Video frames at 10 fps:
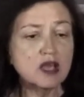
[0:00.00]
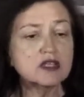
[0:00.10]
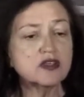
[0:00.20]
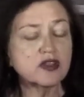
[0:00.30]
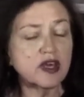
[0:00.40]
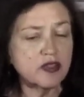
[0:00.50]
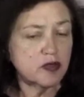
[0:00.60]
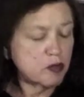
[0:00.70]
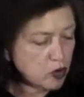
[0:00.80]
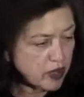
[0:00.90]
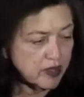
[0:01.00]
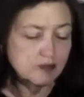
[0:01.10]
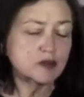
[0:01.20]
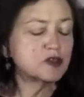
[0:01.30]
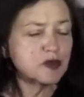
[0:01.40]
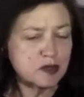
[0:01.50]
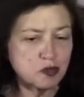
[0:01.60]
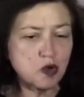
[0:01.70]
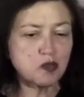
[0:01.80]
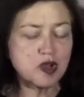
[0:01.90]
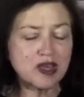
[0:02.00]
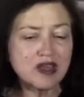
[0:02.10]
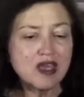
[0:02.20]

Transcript: Yeah. So the Guthrie brought him, which was right. appropriate.